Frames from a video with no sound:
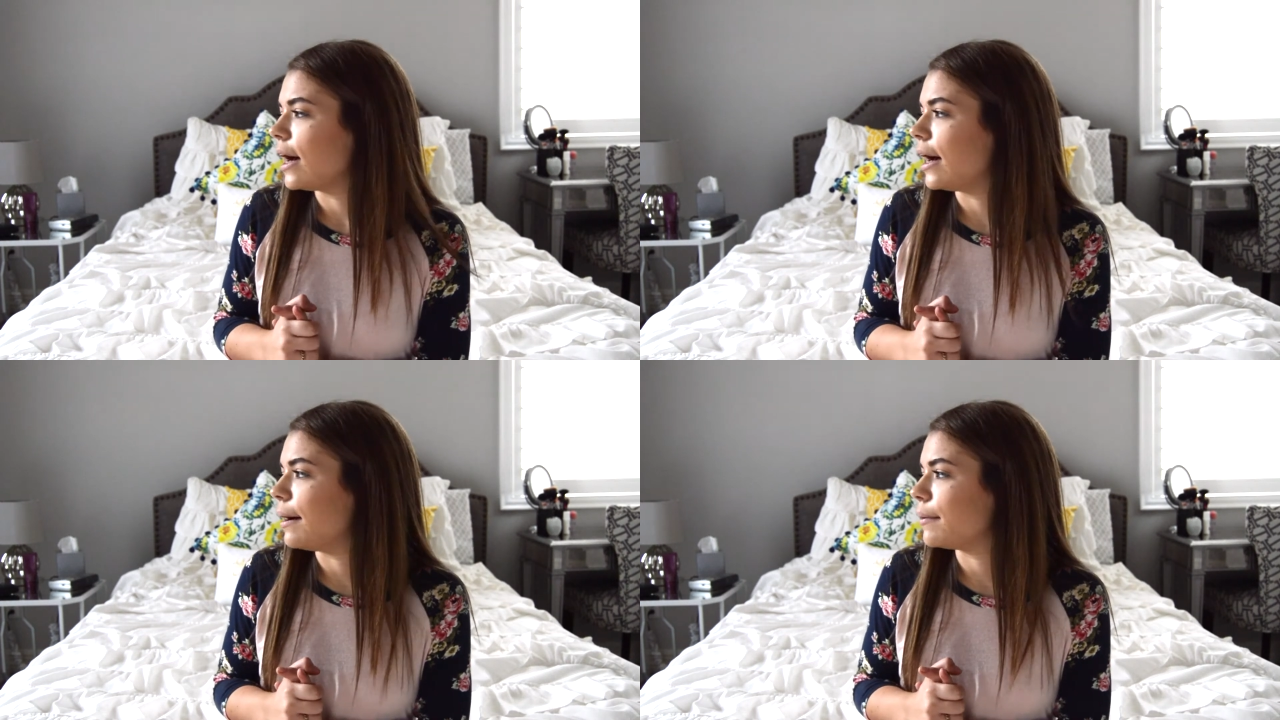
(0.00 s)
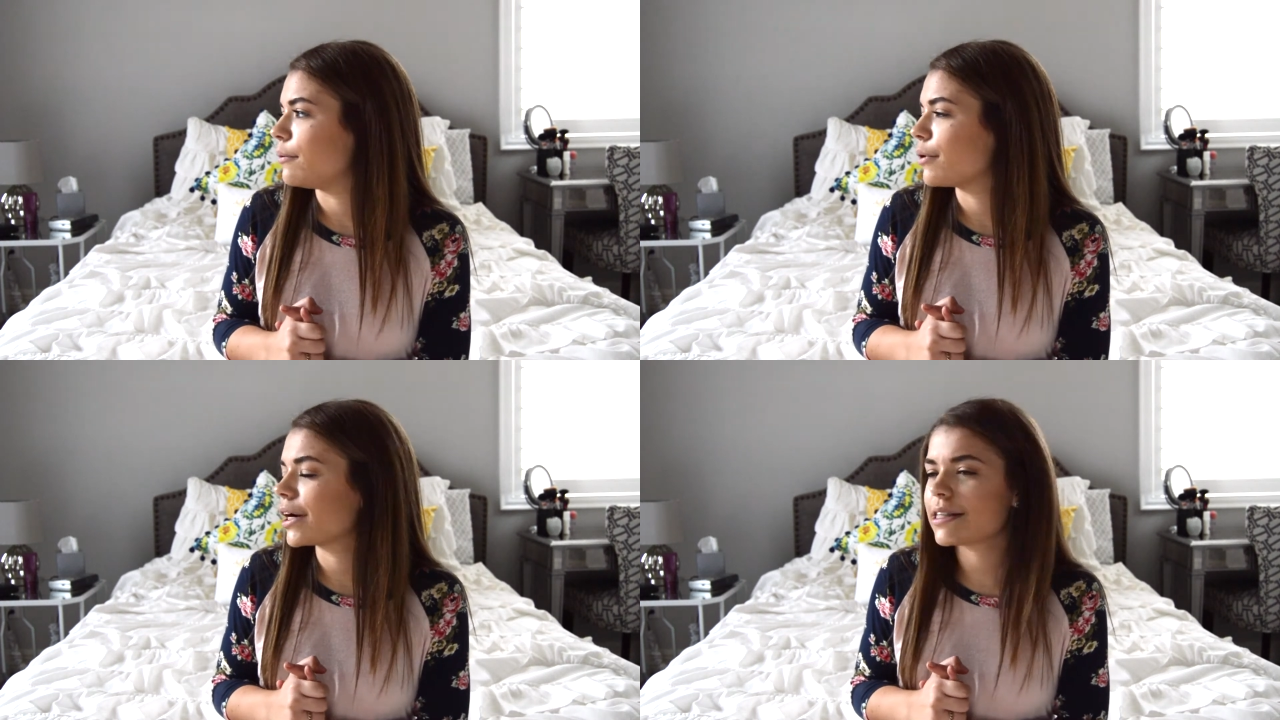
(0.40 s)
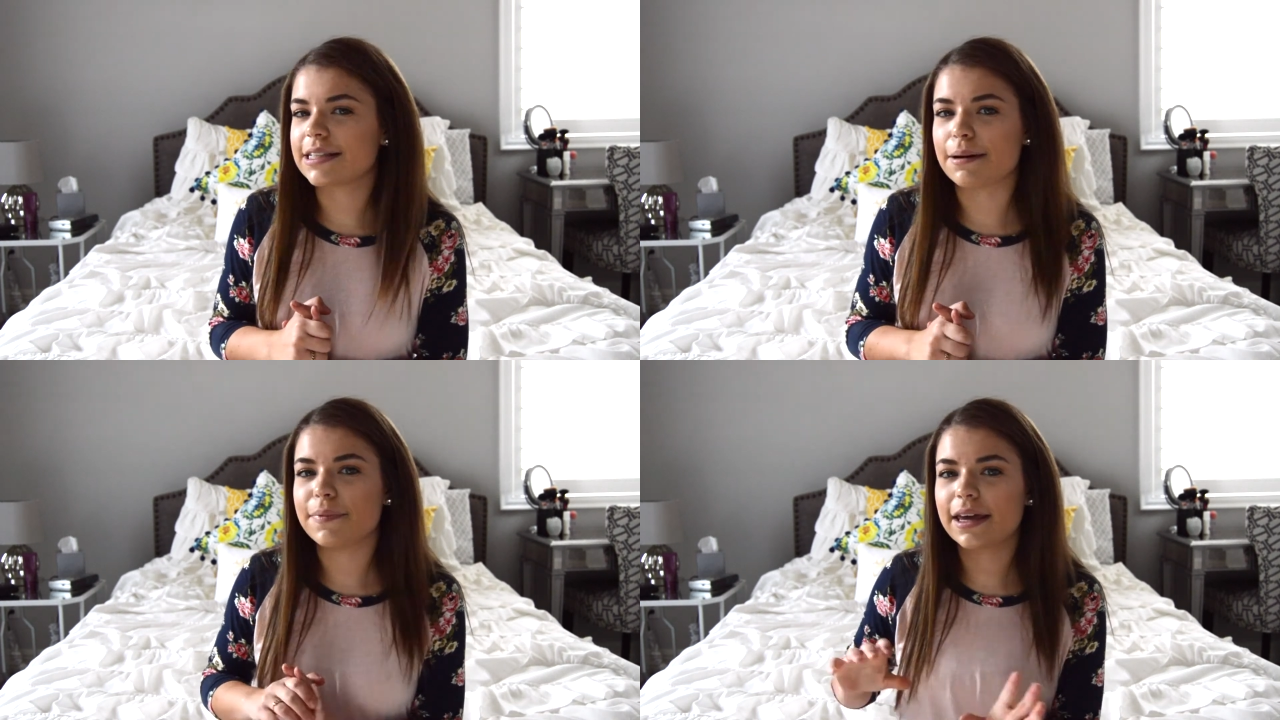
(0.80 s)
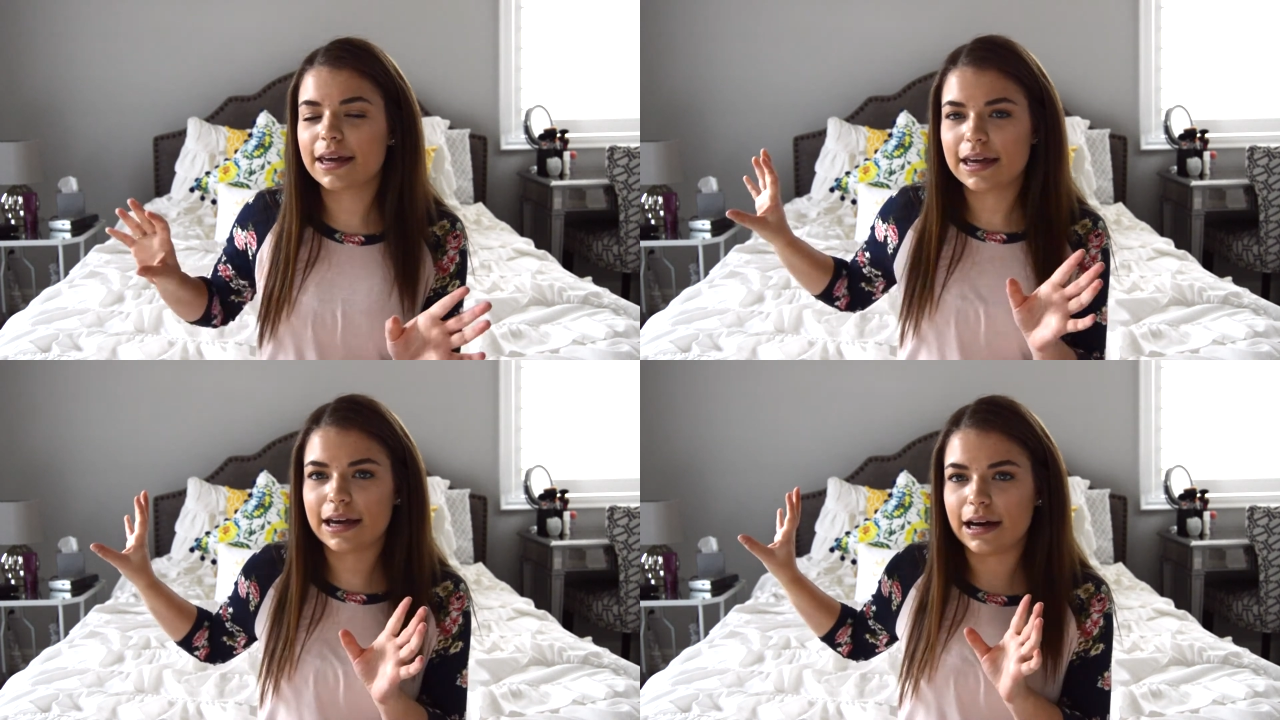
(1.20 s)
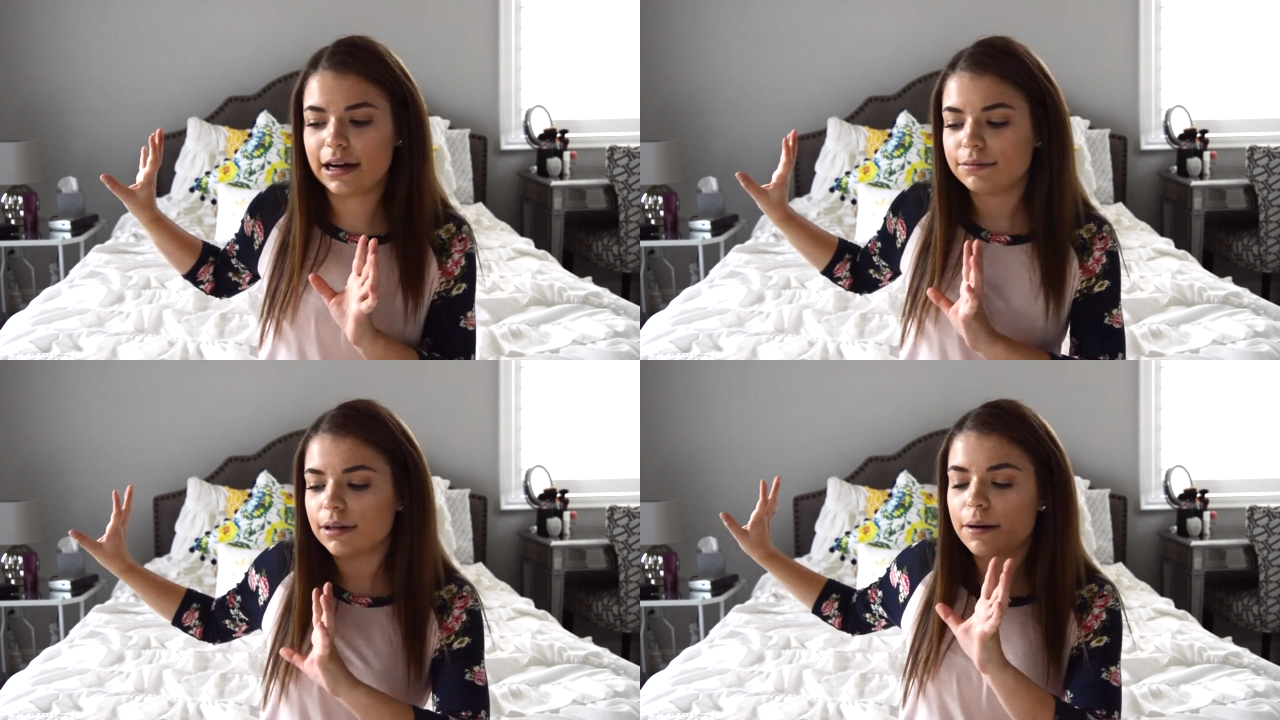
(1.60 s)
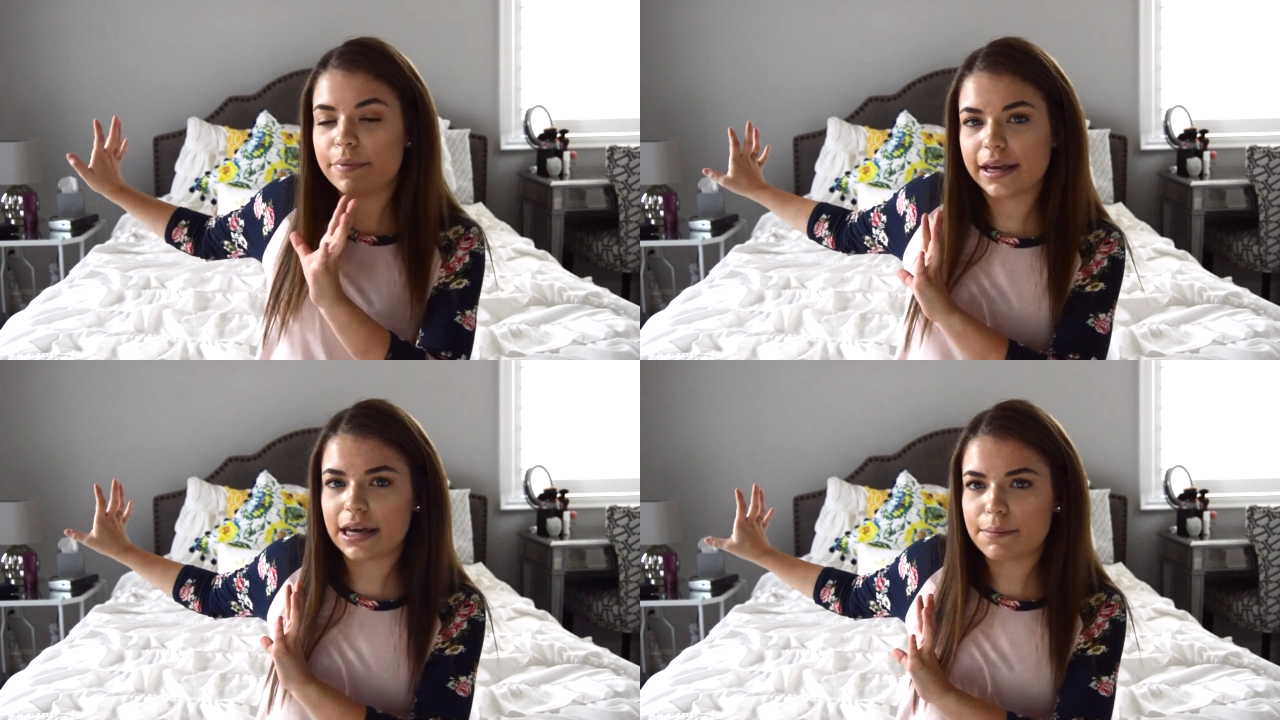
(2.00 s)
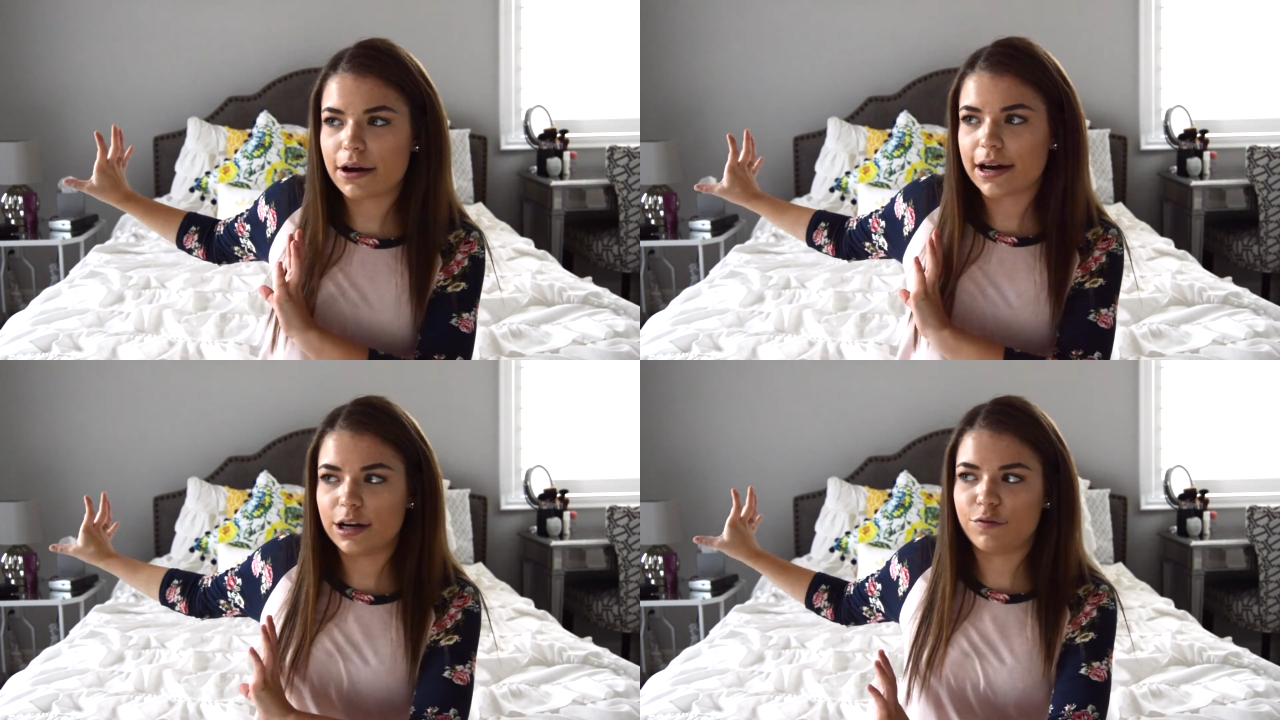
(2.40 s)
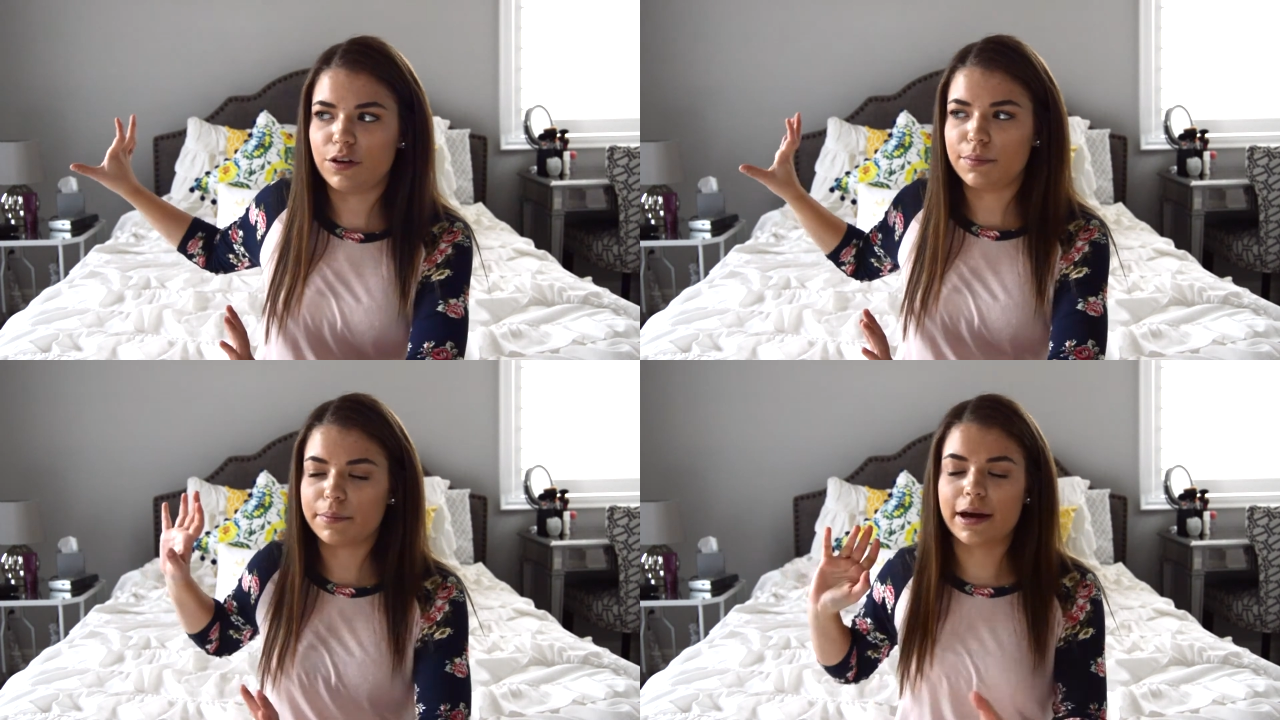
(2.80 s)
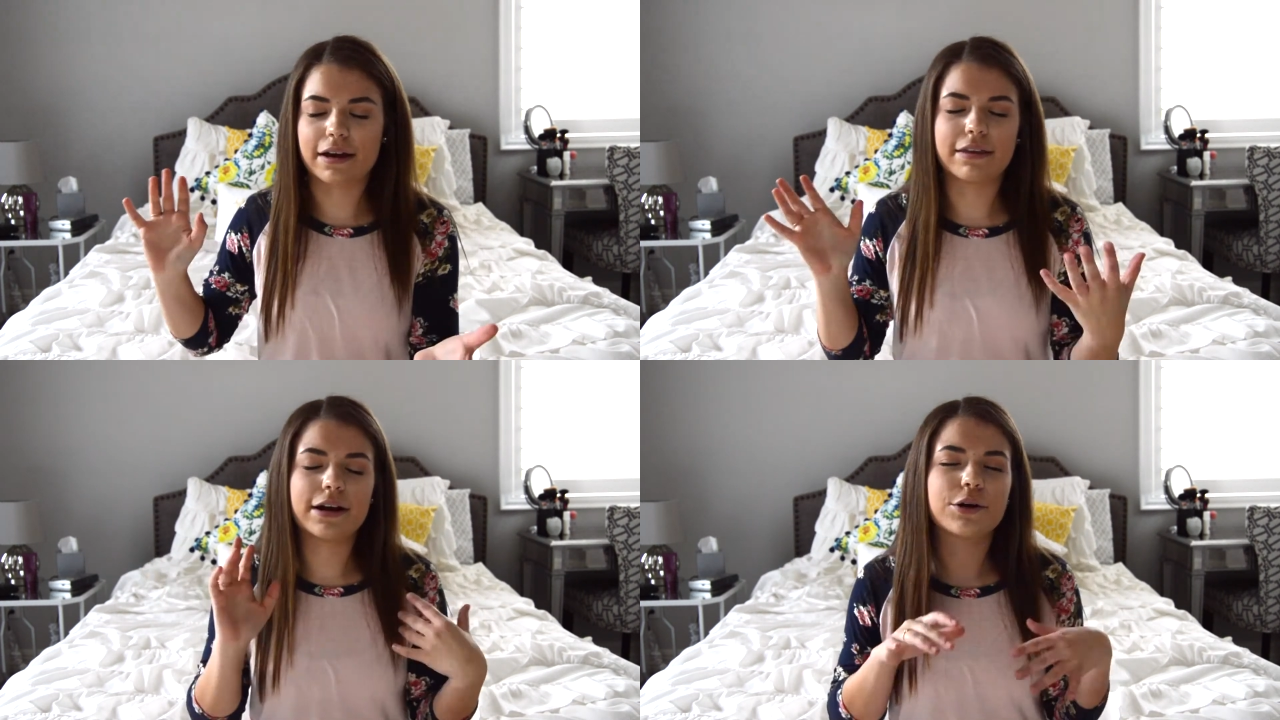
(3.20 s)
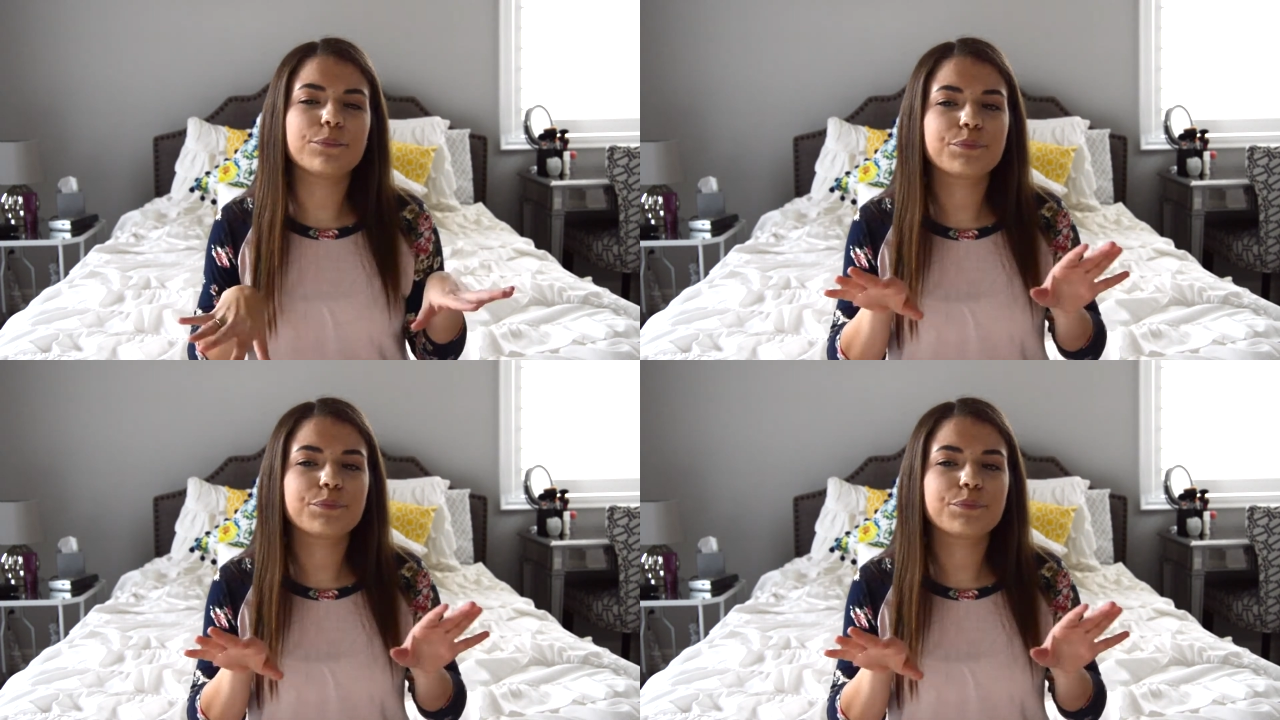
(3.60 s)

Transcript: um, and we're gonna see. I'm thinking I'm thinking about kind of filming back there.